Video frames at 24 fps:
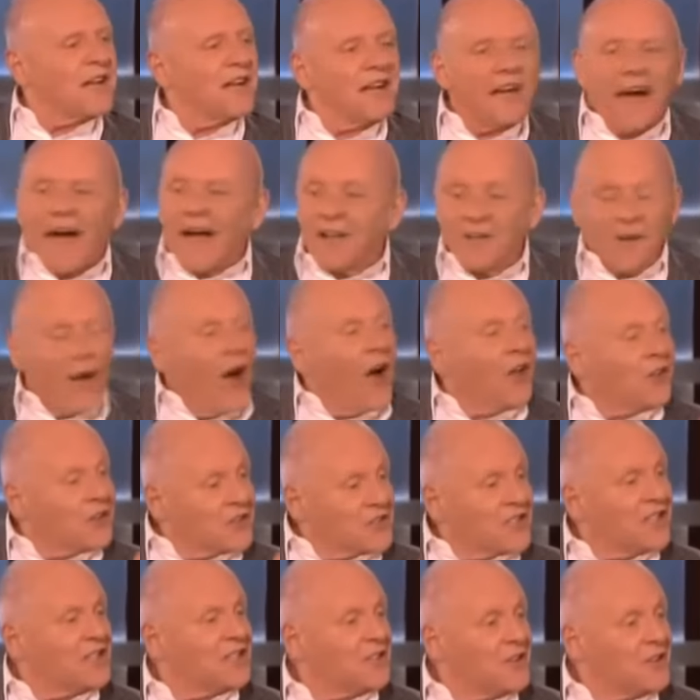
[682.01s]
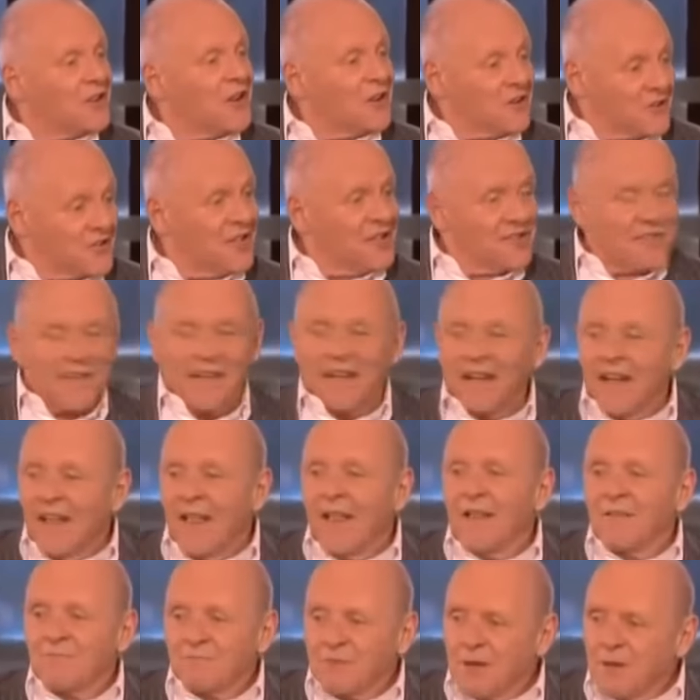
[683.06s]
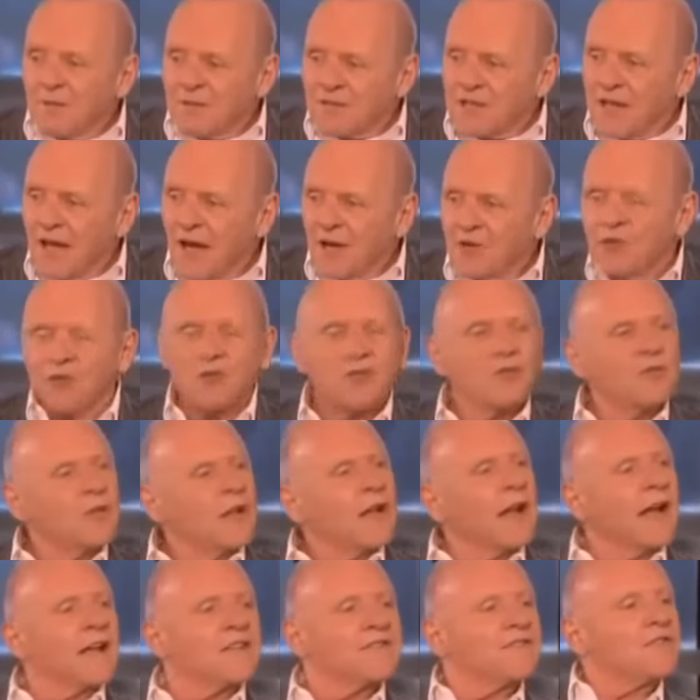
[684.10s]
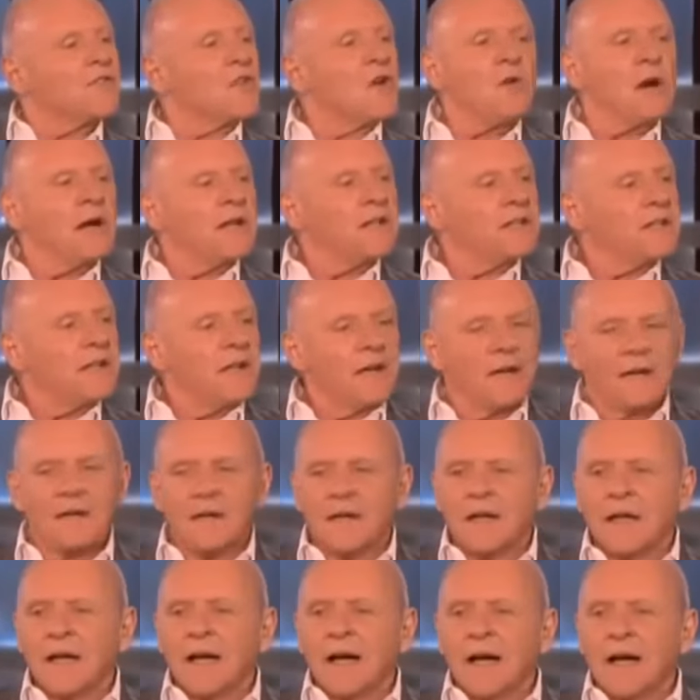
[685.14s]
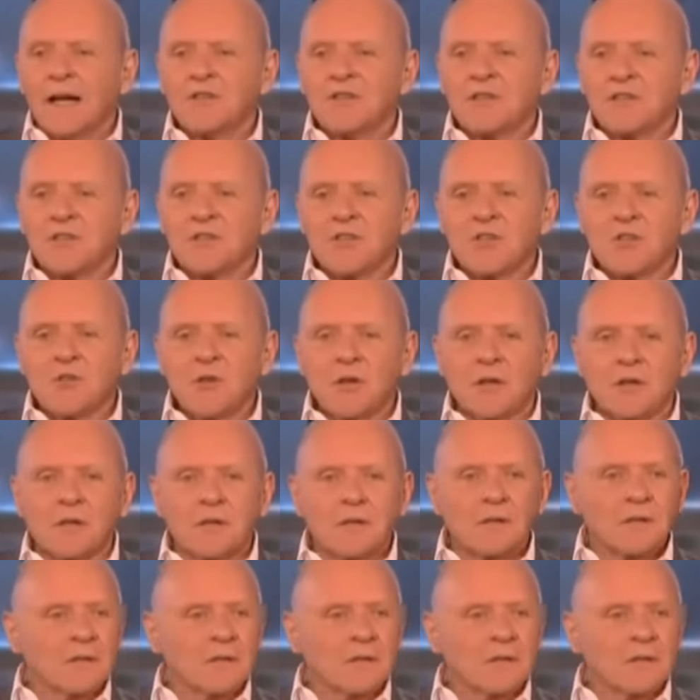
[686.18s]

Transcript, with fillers: I, I honestly don't know. Seriously. People say, How do you do that? I have no idea. I just do it.